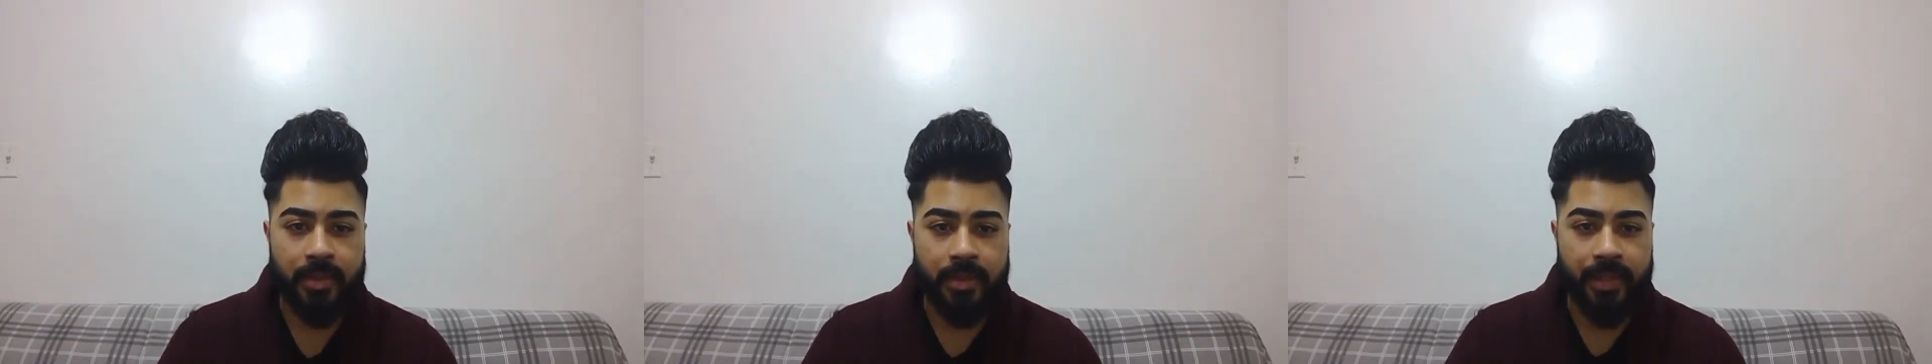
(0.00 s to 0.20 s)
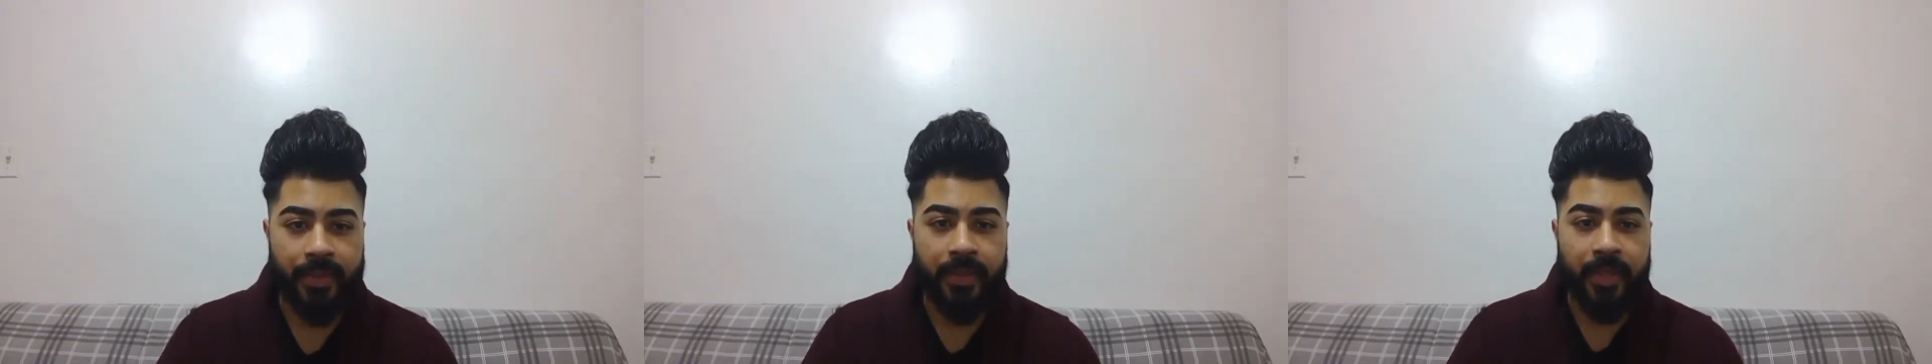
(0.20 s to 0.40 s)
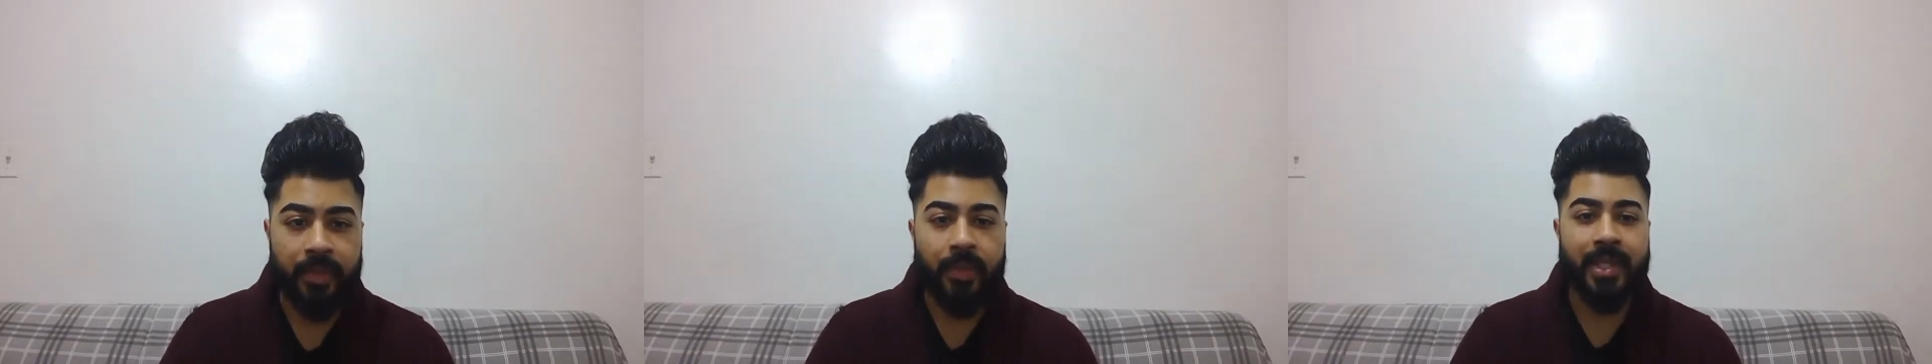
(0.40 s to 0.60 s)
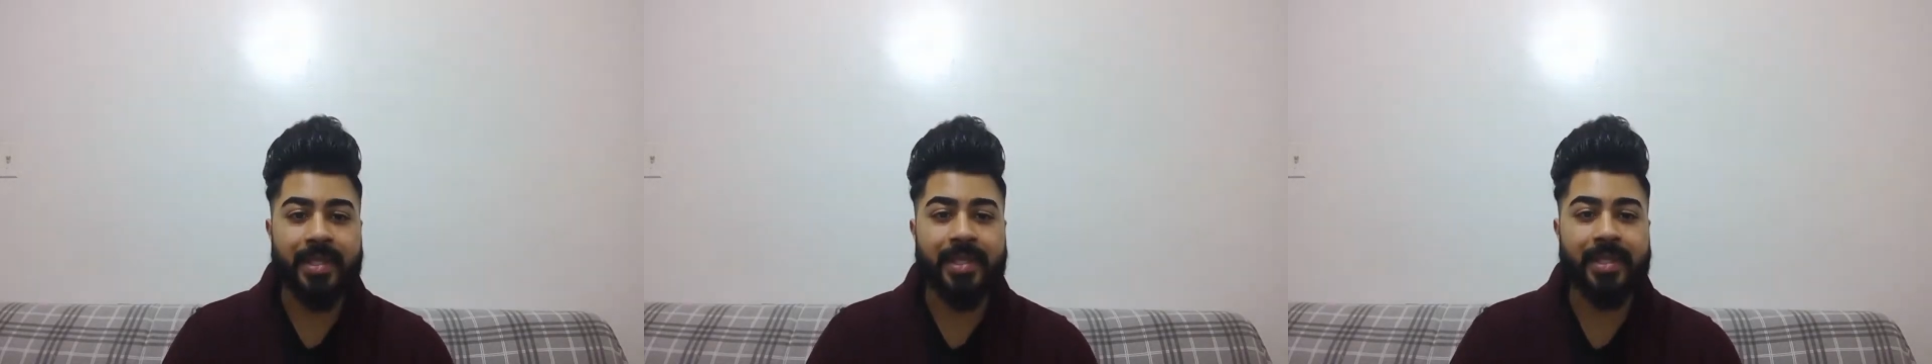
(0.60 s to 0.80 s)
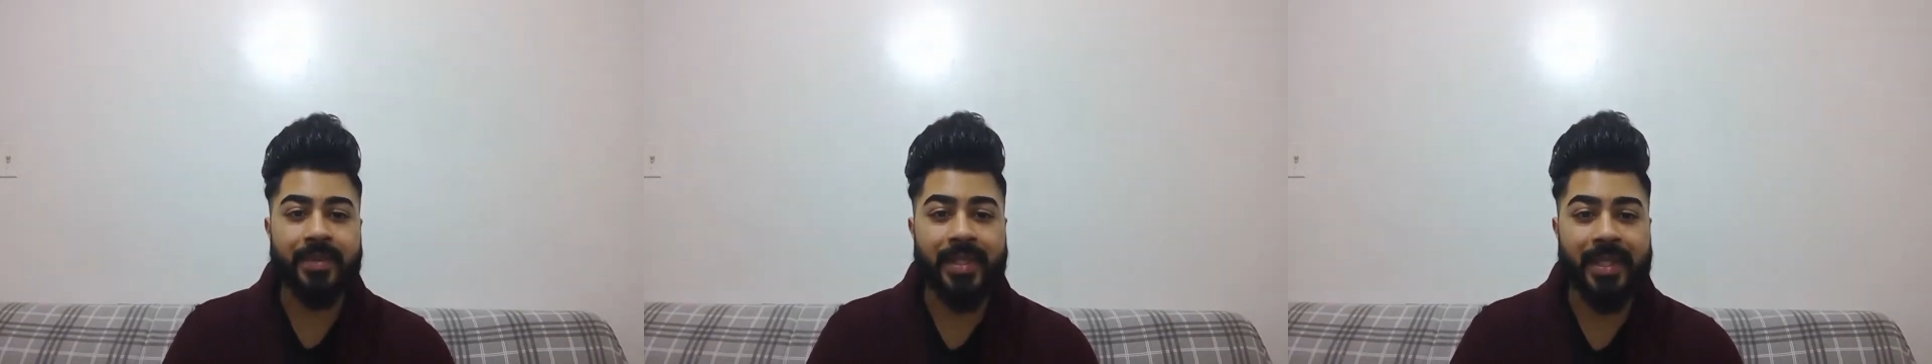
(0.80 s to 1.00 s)
that really want to
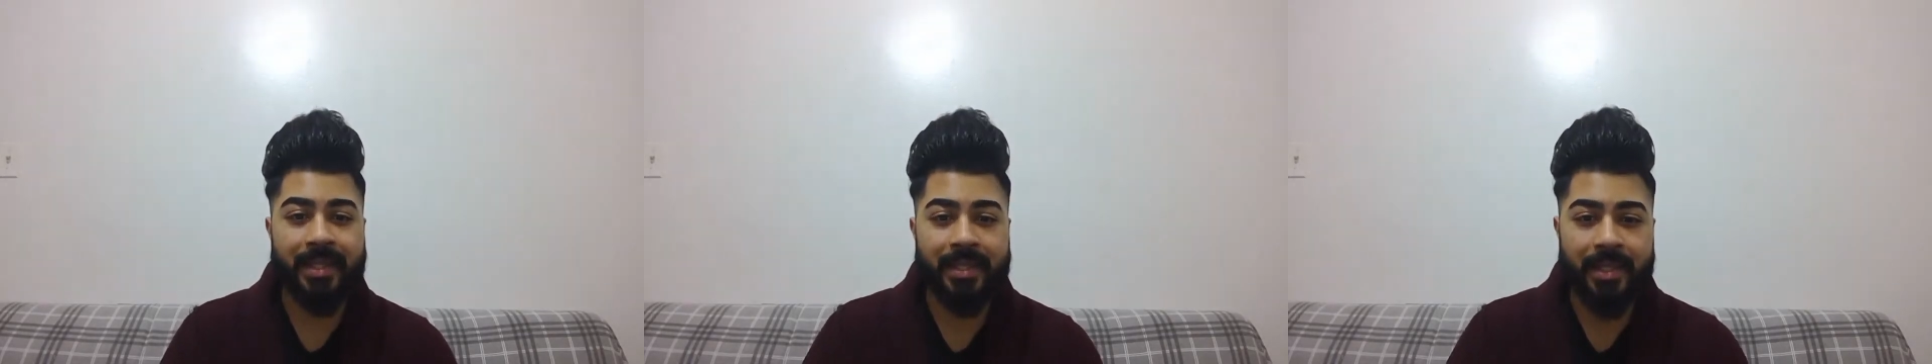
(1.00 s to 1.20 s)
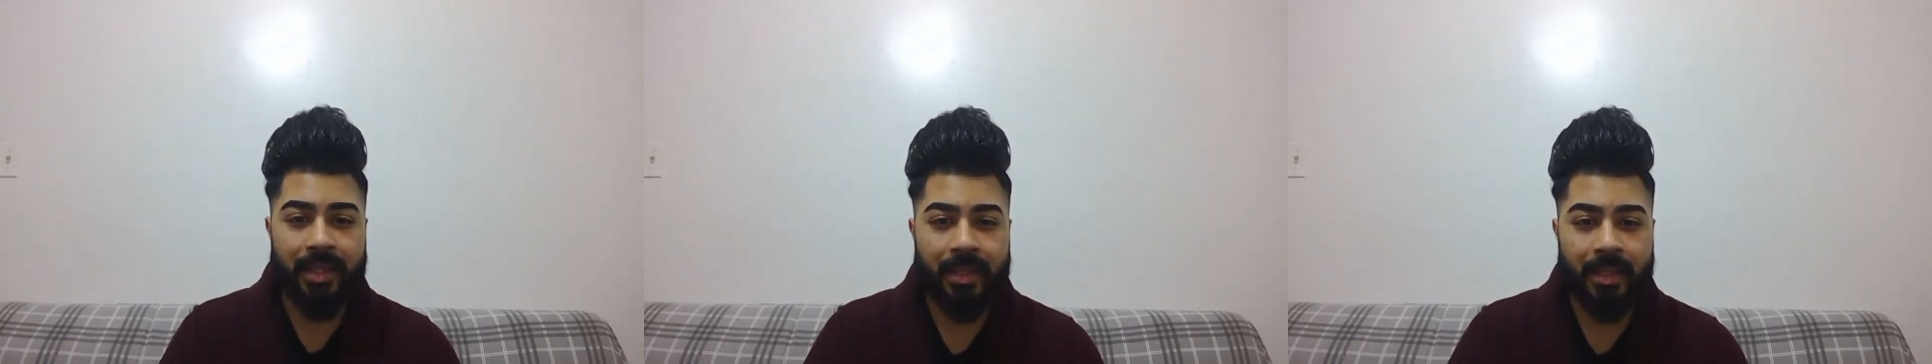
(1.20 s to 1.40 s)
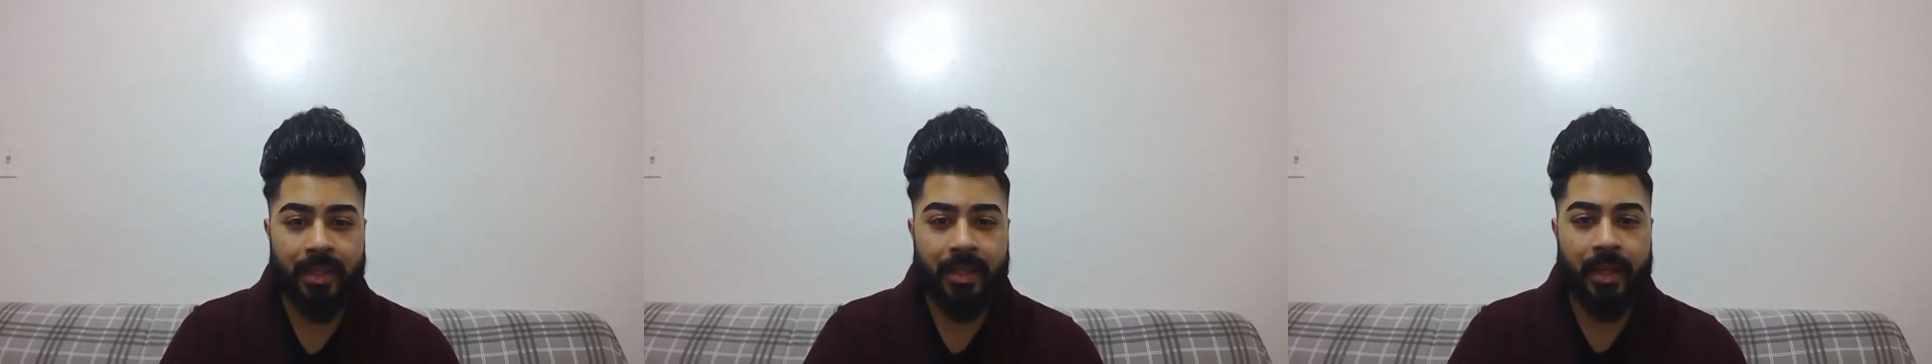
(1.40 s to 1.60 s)
see you succeed.